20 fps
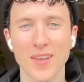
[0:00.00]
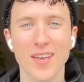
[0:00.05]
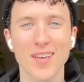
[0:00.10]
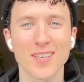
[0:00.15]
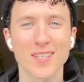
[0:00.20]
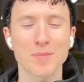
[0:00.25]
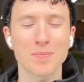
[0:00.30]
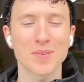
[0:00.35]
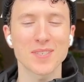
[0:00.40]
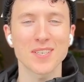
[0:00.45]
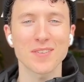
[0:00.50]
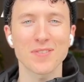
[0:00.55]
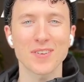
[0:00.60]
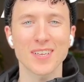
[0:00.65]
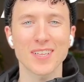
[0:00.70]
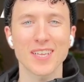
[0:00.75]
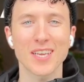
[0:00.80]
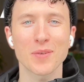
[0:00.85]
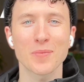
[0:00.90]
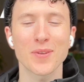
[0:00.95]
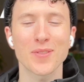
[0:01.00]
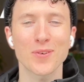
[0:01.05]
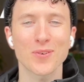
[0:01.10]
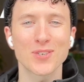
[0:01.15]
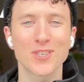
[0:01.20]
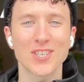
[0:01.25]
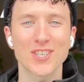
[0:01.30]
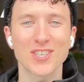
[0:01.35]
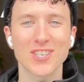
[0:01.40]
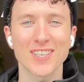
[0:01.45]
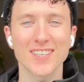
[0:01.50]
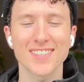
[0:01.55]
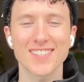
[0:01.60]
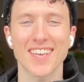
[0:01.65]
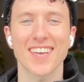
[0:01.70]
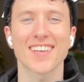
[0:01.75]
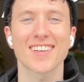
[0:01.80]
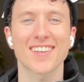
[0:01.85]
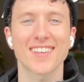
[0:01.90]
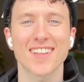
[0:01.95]
Specifically with auditions
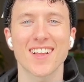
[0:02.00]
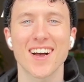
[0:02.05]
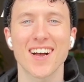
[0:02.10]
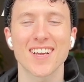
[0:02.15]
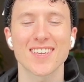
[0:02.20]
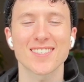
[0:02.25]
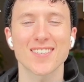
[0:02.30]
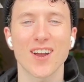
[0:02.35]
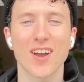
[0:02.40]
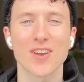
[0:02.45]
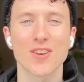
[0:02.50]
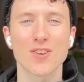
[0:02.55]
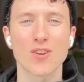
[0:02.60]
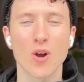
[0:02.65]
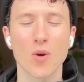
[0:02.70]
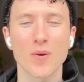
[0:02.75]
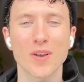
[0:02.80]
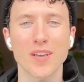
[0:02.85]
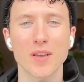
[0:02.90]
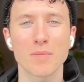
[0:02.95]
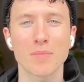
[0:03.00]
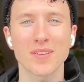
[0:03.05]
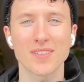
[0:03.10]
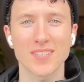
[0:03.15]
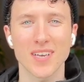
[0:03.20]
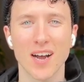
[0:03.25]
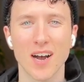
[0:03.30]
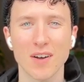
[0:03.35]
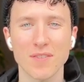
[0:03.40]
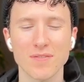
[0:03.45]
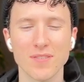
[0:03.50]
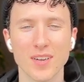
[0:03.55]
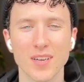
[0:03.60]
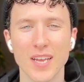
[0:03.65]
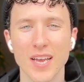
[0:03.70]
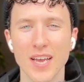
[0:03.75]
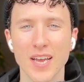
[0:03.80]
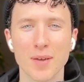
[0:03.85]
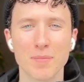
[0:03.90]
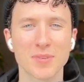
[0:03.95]
and class, I know it can be tough,
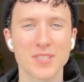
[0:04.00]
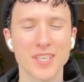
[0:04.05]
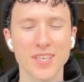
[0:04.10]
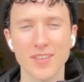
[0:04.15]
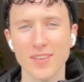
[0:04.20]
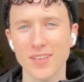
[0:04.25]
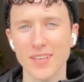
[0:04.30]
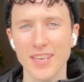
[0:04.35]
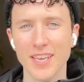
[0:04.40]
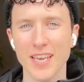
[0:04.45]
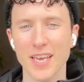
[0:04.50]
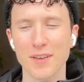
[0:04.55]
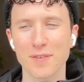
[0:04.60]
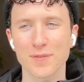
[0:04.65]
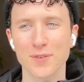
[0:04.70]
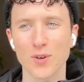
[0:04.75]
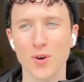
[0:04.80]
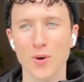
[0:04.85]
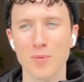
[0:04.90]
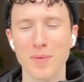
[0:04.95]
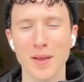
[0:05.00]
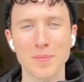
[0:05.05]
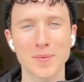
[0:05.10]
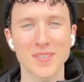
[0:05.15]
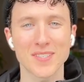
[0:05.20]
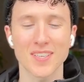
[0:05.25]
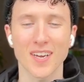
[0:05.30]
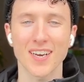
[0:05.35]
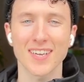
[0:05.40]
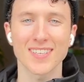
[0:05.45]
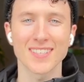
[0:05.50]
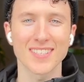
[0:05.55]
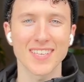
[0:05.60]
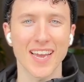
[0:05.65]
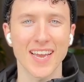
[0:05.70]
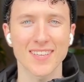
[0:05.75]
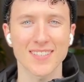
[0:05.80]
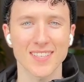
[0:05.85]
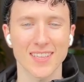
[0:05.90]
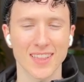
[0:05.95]
particularly if you're maybe starting
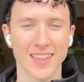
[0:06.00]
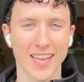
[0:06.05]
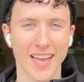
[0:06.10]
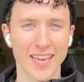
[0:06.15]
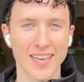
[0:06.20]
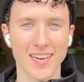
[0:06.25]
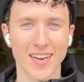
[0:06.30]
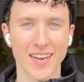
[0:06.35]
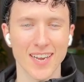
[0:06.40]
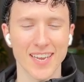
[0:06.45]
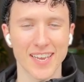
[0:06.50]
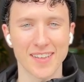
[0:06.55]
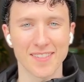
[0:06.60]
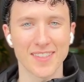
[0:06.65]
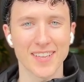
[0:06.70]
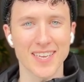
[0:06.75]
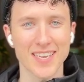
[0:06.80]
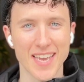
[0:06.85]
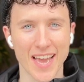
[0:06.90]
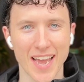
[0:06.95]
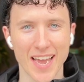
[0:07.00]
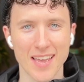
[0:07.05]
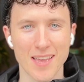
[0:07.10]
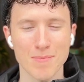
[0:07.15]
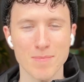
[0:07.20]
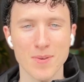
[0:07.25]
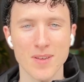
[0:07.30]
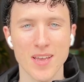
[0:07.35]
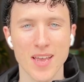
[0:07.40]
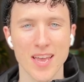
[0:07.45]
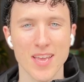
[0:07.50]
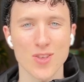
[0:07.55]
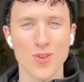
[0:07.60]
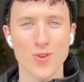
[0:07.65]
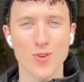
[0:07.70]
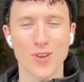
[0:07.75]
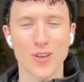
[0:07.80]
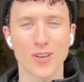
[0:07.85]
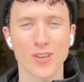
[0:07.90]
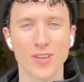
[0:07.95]
dance later in the game. You
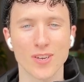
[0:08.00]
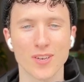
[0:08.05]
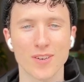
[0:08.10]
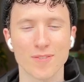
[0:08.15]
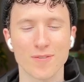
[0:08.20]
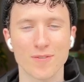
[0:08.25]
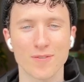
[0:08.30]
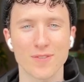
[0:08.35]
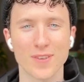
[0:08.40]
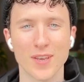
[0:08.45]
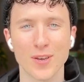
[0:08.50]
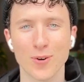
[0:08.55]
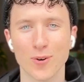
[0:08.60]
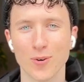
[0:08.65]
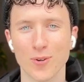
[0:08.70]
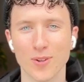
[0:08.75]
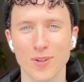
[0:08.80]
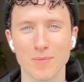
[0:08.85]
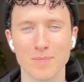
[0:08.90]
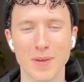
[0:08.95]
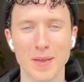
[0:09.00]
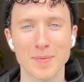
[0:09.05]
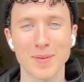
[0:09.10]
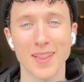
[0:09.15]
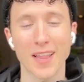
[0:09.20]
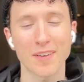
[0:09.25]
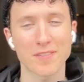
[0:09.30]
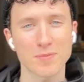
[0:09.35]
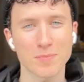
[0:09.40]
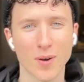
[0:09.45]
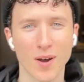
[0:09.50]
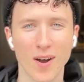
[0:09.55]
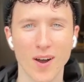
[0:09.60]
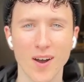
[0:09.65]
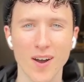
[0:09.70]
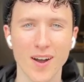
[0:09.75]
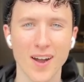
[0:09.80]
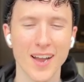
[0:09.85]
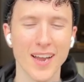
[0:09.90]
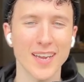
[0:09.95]
can feel maybe left
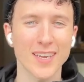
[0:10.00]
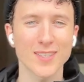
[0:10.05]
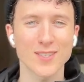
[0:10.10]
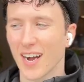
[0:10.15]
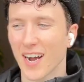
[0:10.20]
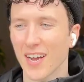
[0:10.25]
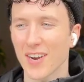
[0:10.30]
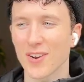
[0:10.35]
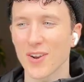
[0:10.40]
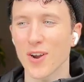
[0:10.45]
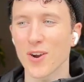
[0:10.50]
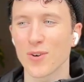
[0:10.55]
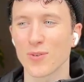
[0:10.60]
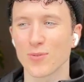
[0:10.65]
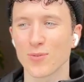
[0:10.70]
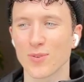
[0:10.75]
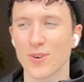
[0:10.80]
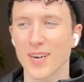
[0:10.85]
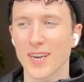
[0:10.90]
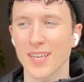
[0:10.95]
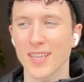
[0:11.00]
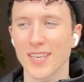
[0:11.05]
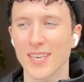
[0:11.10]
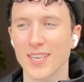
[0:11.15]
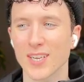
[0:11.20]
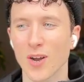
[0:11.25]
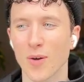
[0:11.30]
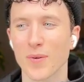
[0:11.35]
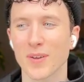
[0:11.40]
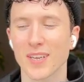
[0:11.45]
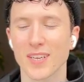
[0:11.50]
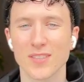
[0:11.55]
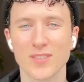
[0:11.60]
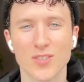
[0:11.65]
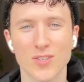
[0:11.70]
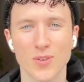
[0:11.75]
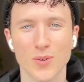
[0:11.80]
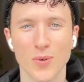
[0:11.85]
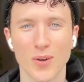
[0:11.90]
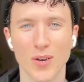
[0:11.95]
behind. I know, really going
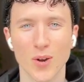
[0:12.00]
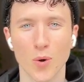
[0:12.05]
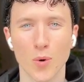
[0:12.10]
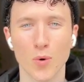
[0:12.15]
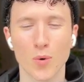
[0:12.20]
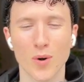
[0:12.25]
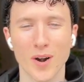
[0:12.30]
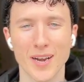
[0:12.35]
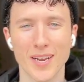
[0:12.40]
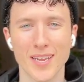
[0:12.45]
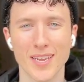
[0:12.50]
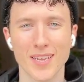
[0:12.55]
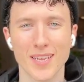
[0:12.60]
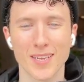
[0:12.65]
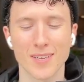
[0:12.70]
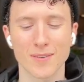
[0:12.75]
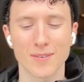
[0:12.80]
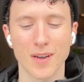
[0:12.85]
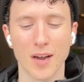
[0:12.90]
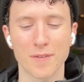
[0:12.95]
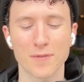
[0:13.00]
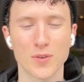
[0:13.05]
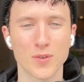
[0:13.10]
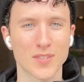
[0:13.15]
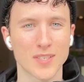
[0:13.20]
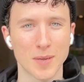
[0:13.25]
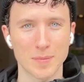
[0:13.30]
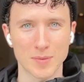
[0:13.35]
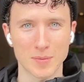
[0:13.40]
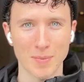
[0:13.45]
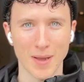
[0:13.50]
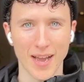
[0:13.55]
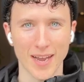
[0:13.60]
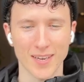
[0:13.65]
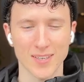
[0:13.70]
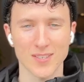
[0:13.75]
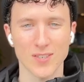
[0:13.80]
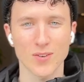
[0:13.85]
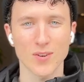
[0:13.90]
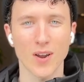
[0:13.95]
into it already a few steps back.
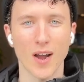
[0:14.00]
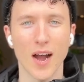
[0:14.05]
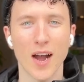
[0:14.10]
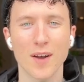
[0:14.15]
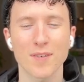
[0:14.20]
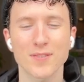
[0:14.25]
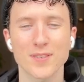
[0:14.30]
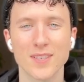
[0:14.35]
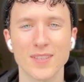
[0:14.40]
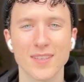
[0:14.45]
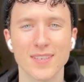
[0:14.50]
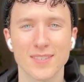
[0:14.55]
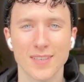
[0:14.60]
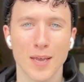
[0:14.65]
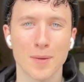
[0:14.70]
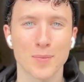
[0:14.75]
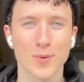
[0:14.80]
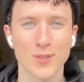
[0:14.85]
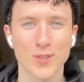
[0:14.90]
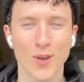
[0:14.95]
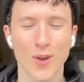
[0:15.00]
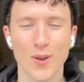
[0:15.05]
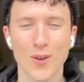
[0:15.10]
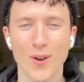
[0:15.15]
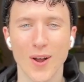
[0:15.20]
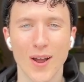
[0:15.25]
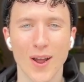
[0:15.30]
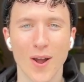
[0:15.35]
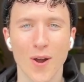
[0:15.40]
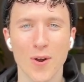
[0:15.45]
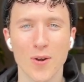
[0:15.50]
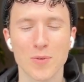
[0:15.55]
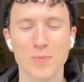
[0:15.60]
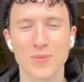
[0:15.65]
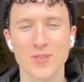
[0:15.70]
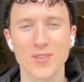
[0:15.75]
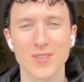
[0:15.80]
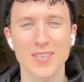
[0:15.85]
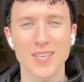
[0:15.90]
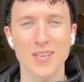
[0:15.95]
So after this episode, I hope
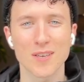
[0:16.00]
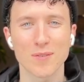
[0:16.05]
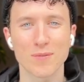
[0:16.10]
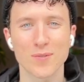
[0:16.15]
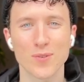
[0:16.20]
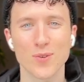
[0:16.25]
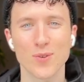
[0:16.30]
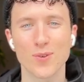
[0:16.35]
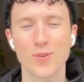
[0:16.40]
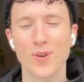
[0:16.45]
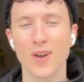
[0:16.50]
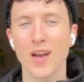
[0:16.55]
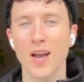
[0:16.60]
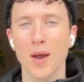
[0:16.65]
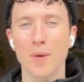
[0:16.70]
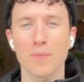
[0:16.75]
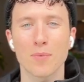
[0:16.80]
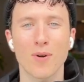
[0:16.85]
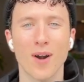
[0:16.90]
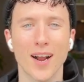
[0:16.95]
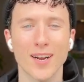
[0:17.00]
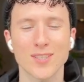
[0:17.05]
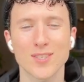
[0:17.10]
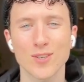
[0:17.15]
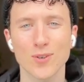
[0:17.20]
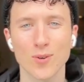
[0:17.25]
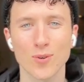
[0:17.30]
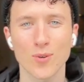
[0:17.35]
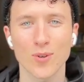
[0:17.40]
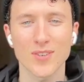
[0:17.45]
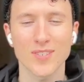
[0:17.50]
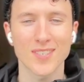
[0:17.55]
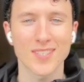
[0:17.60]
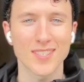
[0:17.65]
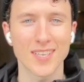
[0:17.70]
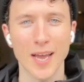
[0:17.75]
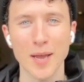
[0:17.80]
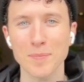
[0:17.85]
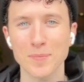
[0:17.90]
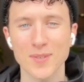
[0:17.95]
to give you practical
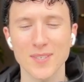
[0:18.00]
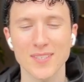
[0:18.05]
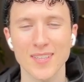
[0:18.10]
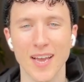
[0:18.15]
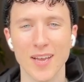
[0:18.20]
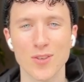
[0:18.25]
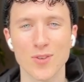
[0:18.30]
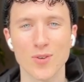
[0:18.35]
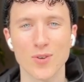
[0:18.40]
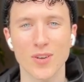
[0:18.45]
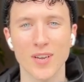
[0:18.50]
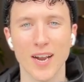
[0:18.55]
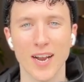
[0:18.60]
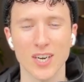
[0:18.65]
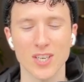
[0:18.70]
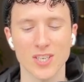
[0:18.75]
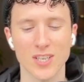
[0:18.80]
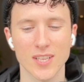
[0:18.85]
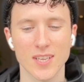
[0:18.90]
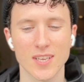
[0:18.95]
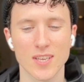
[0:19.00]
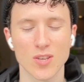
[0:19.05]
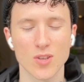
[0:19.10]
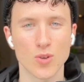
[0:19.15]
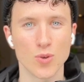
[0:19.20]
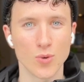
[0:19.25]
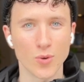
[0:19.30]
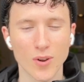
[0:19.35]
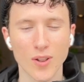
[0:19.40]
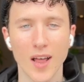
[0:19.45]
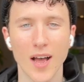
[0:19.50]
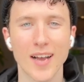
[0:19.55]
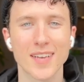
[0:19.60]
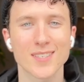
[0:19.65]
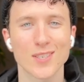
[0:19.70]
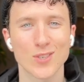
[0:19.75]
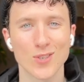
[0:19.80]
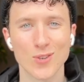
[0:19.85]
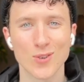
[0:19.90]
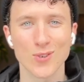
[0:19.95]
steps that you can actually utilize
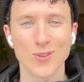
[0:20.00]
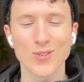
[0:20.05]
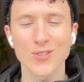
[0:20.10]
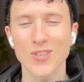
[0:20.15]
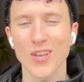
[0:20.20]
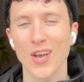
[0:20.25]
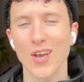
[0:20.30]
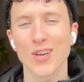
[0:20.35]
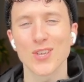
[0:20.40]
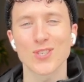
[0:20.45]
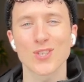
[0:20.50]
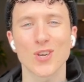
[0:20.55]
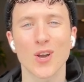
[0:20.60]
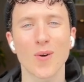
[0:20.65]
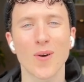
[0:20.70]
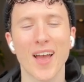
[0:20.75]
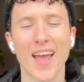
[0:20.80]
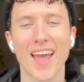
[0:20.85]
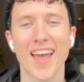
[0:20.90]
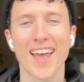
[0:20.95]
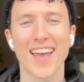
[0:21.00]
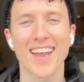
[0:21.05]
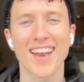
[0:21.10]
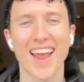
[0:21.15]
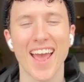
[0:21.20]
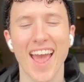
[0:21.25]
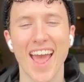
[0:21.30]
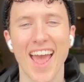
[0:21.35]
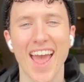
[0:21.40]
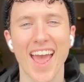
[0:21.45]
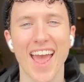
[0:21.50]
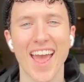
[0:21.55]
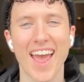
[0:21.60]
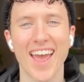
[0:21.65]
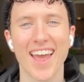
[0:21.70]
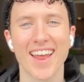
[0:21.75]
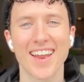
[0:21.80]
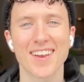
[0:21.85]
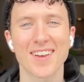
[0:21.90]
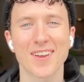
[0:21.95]
and use to go ahead
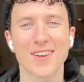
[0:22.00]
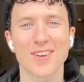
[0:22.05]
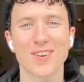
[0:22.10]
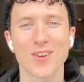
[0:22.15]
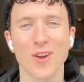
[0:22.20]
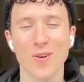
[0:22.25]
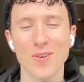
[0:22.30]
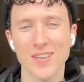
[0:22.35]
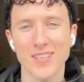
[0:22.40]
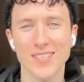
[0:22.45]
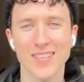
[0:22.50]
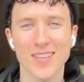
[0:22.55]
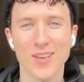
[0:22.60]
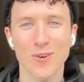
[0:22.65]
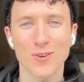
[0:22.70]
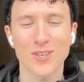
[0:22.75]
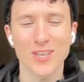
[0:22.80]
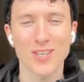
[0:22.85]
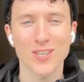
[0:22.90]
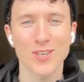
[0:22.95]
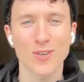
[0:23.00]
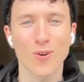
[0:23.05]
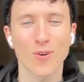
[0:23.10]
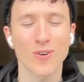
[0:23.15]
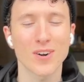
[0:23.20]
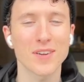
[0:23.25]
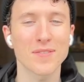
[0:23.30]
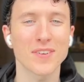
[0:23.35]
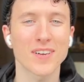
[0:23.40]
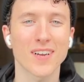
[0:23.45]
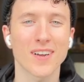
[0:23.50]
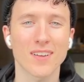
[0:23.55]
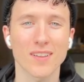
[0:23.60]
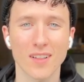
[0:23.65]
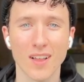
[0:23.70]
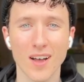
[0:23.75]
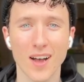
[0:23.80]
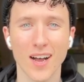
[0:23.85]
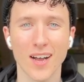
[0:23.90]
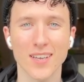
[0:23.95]
and go into the audition or even a
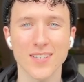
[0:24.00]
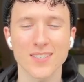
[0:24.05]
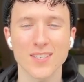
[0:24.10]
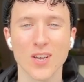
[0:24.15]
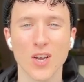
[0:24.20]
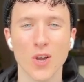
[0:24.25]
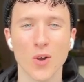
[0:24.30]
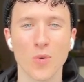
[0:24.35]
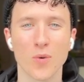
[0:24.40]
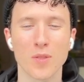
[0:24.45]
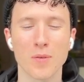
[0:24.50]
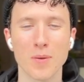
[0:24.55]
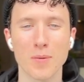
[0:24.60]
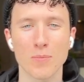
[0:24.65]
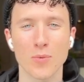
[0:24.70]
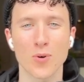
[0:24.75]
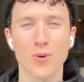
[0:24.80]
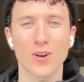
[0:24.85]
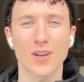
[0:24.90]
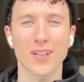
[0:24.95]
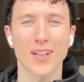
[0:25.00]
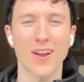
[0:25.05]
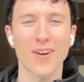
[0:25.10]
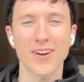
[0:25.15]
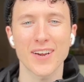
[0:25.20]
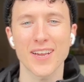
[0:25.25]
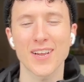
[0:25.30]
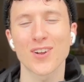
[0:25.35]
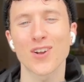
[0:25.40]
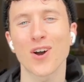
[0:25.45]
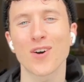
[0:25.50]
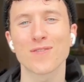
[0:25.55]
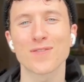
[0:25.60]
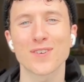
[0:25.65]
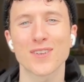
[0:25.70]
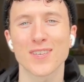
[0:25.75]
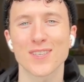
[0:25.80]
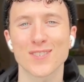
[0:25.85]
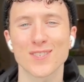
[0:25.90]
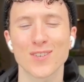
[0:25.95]
class with a bit more clarity and
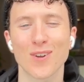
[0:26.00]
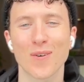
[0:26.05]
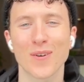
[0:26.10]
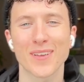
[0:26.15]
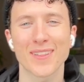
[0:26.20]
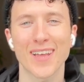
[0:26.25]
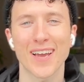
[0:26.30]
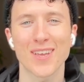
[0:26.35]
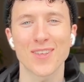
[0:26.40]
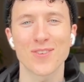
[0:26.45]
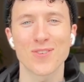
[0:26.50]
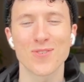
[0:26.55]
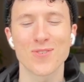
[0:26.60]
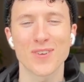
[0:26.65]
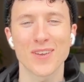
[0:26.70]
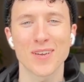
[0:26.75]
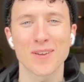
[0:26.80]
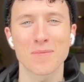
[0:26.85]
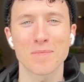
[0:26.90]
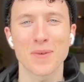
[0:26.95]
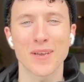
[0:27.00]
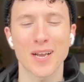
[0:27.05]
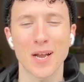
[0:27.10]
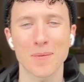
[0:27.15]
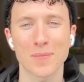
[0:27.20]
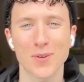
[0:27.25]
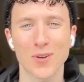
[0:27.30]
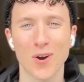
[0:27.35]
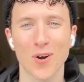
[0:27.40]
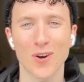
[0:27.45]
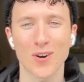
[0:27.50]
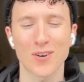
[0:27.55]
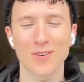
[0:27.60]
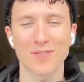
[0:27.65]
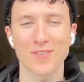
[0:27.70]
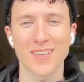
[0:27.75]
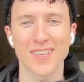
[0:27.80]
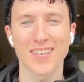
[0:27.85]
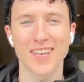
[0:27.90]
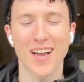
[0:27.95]
confidence, knowing that you can pick up the
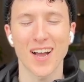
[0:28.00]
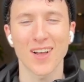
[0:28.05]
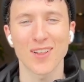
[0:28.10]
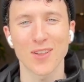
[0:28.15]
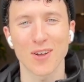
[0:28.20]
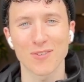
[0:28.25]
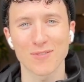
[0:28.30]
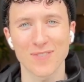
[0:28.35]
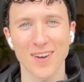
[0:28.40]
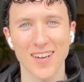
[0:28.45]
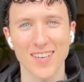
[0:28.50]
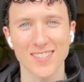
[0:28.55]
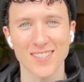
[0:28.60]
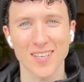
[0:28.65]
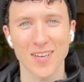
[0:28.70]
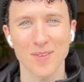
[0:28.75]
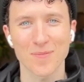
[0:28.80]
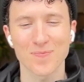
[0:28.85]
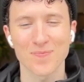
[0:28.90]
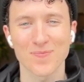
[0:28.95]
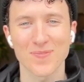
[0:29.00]
choreography a lot faster.